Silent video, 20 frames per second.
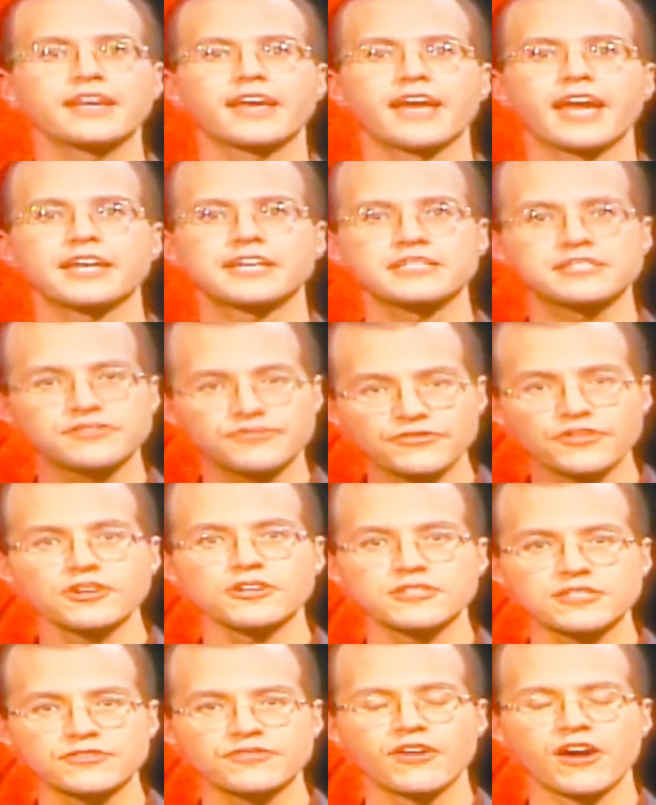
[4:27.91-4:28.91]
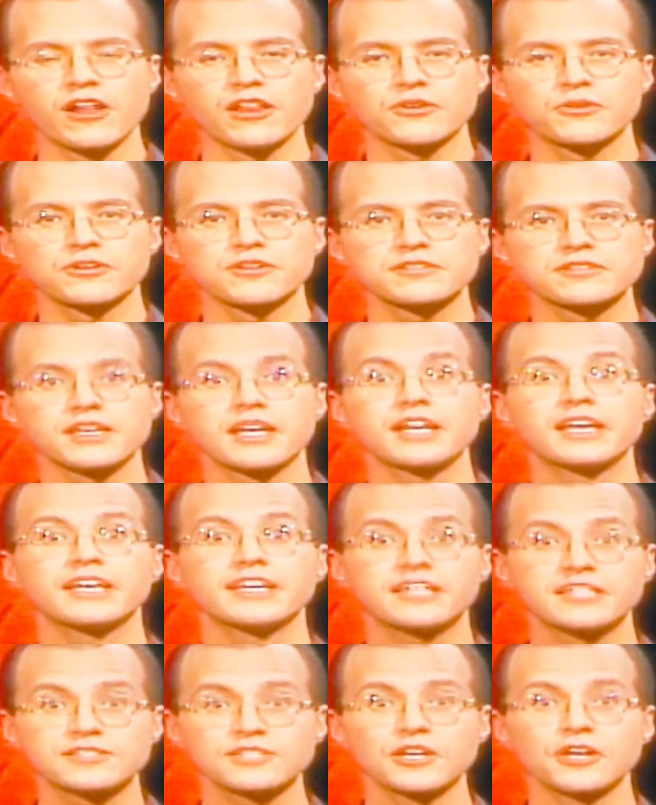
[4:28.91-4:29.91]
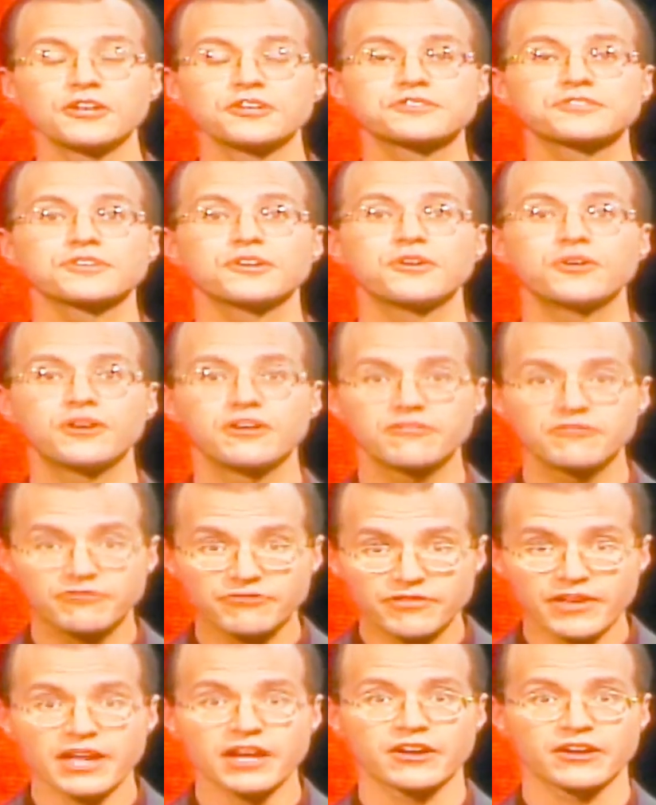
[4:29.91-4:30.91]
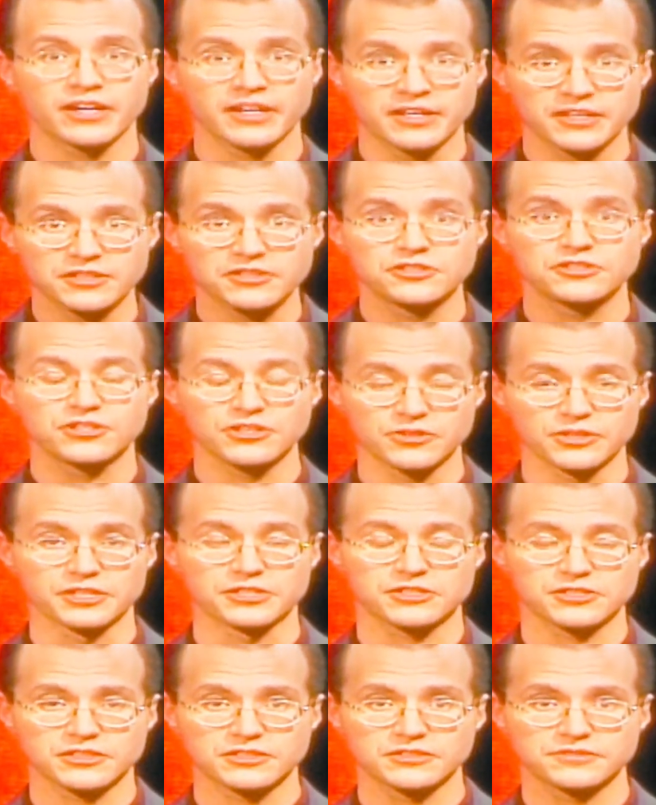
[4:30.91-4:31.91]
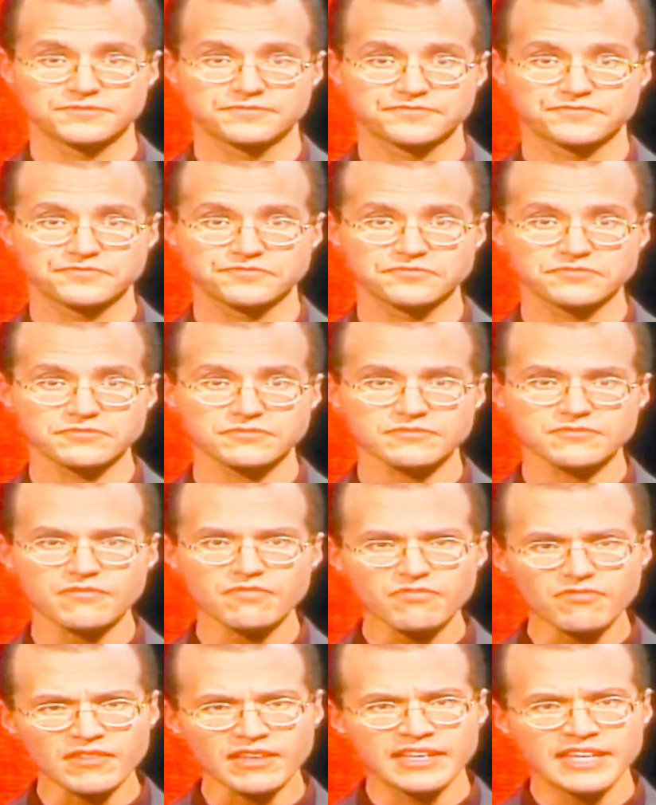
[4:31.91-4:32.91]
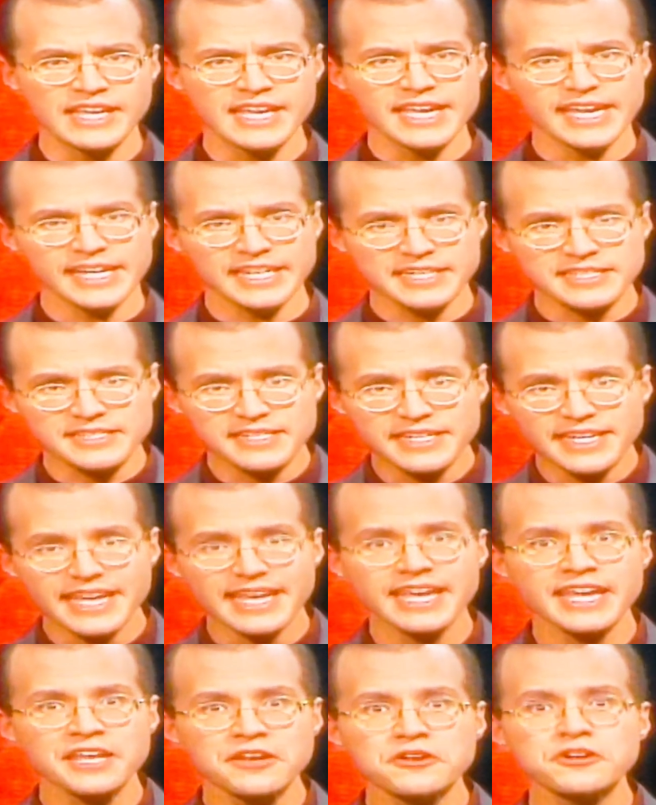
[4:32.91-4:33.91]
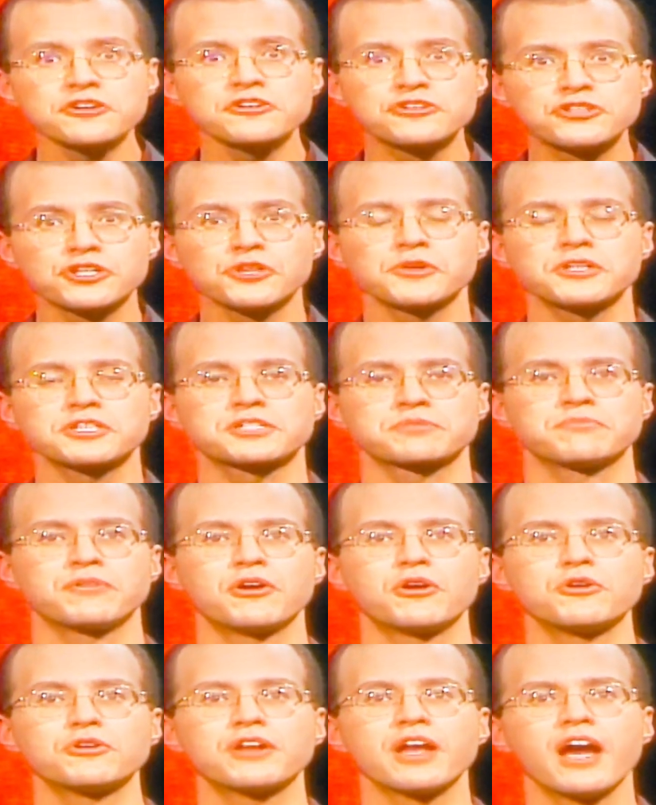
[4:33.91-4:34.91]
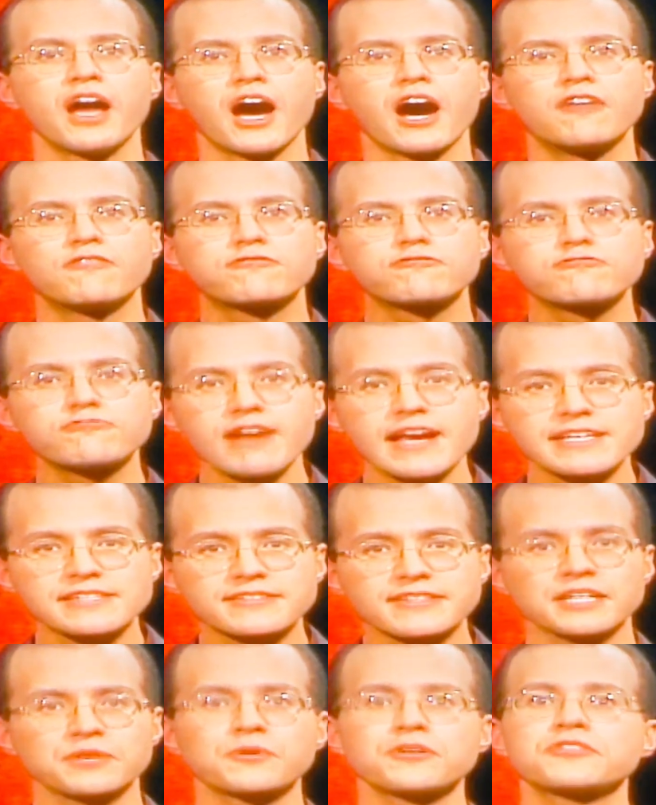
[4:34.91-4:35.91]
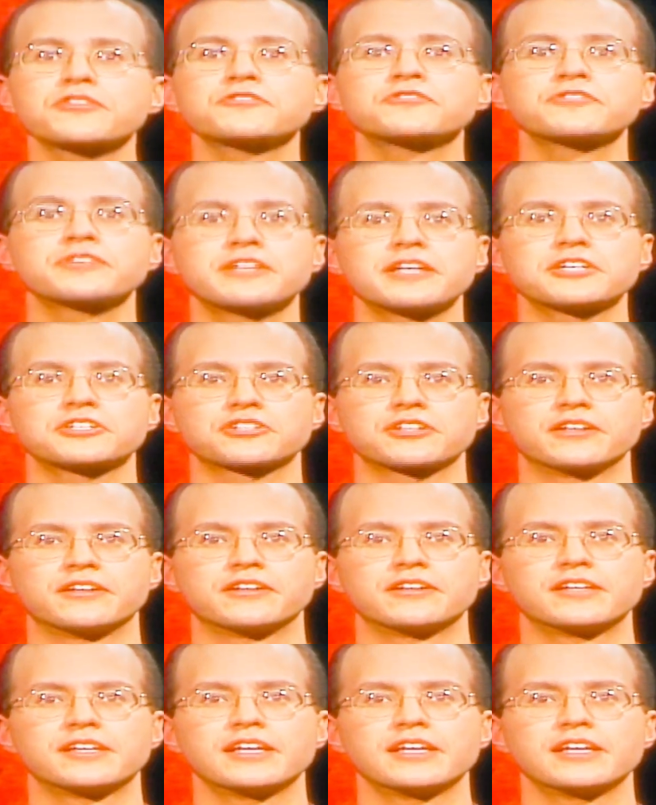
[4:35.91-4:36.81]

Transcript: and his first followers is also very Jewish. It is an inner Jewish mode of wrestling with the tradition,